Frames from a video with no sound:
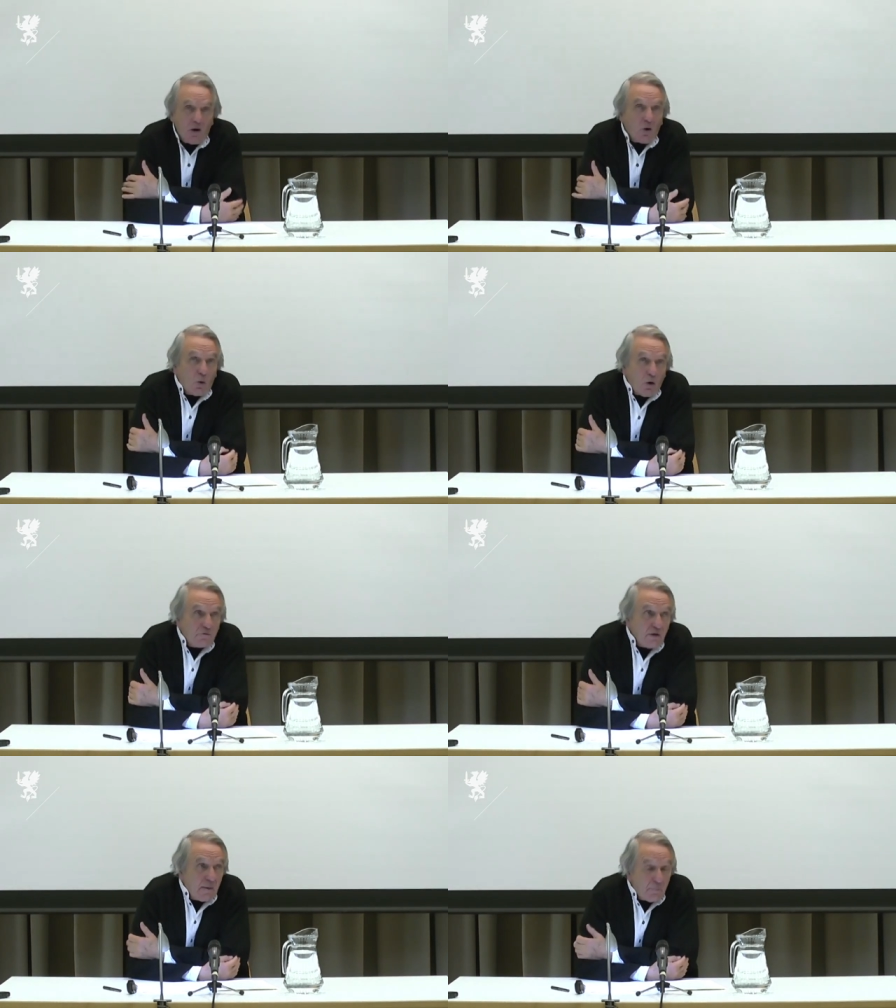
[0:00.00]
or
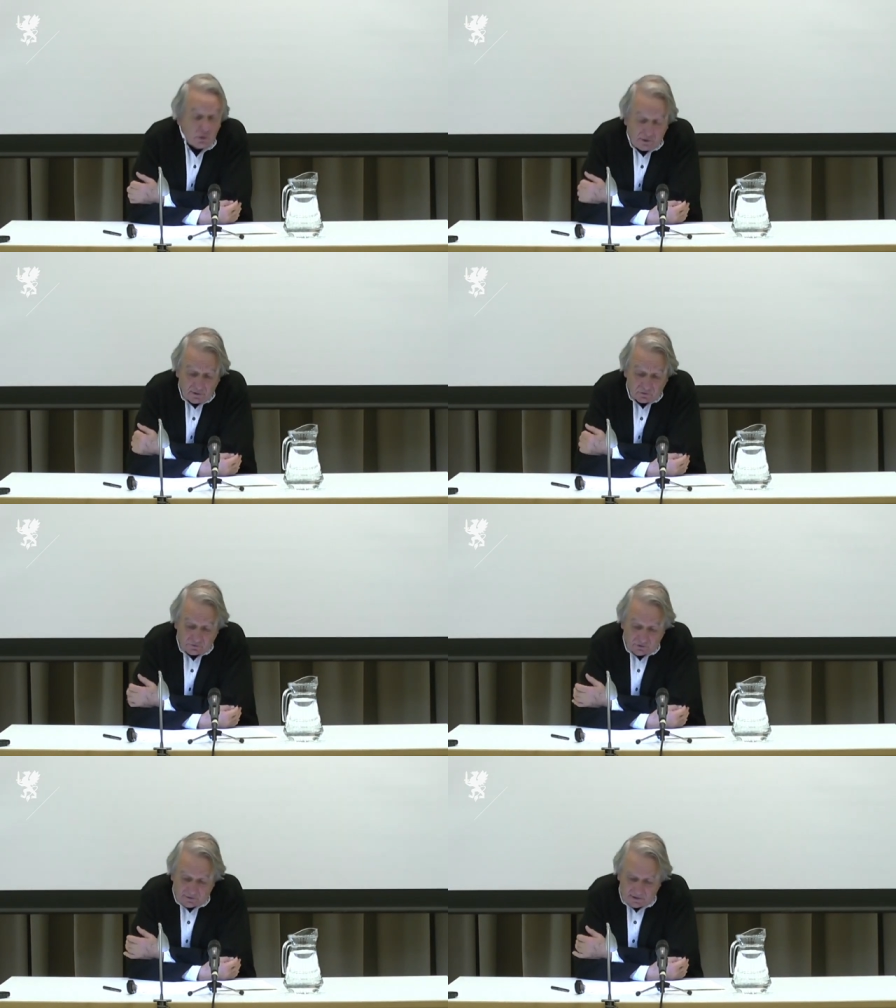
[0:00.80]
of the employees
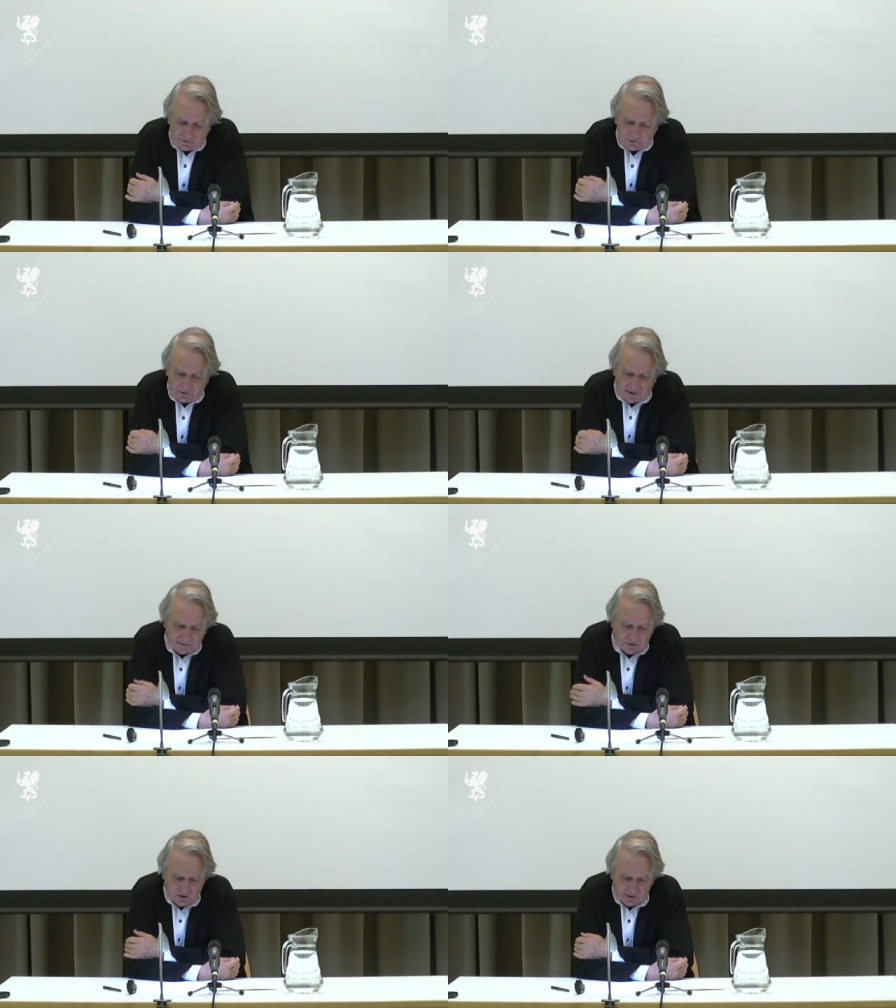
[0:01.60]
on the telephone
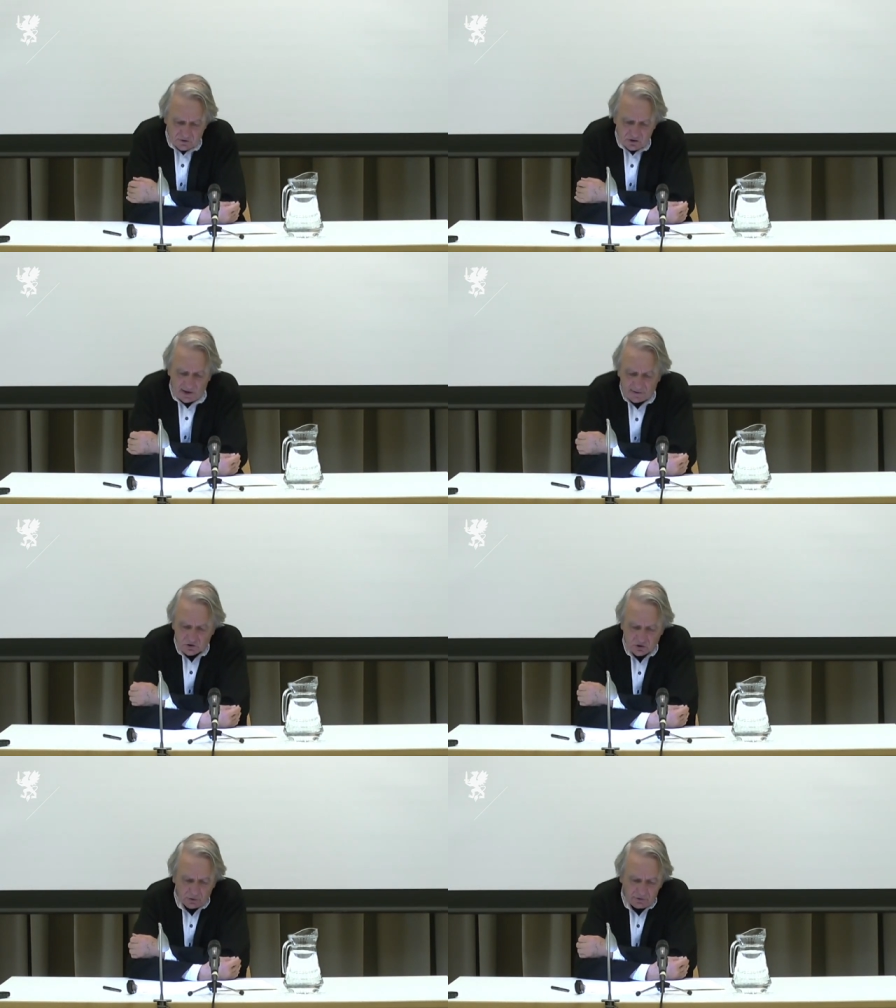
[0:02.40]
exchange
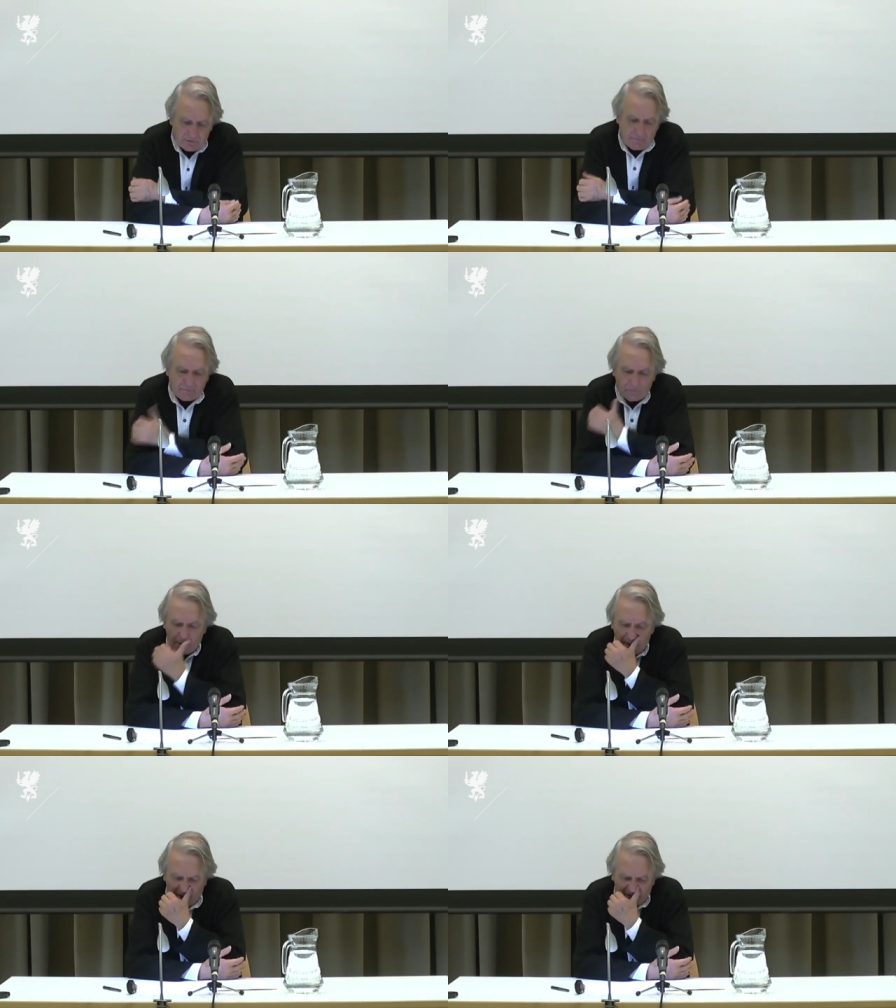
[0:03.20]
enjoy,
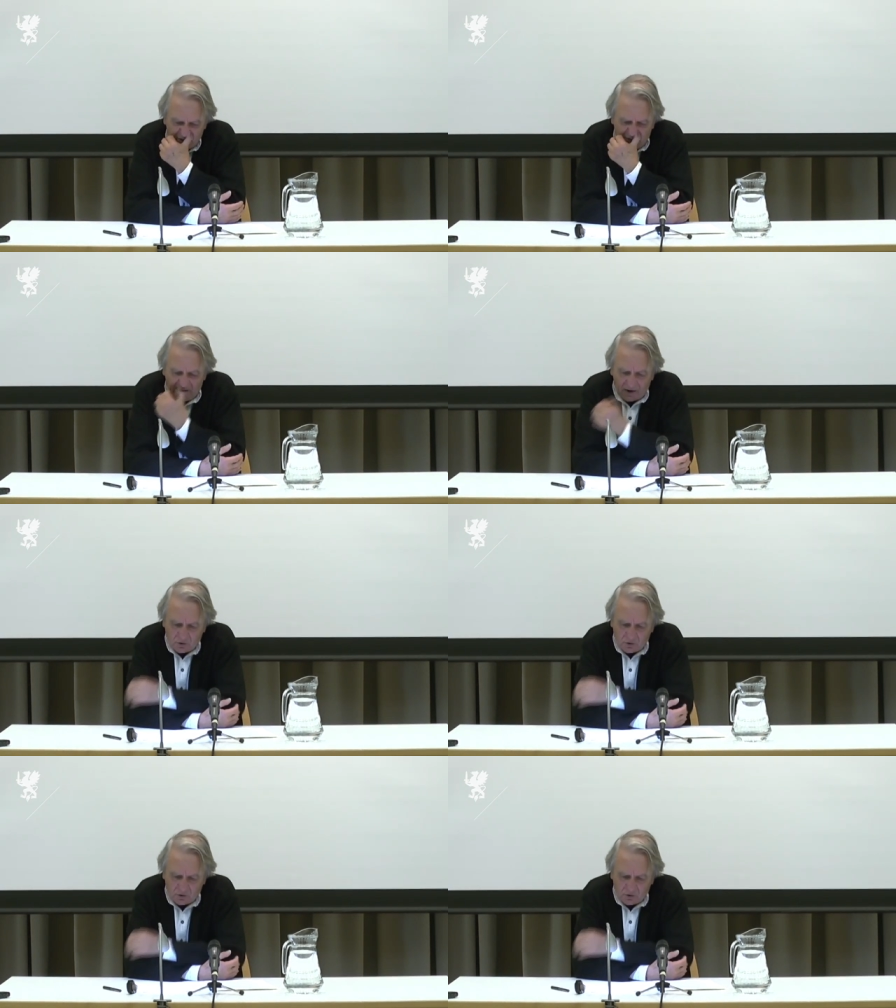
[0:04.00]
as they are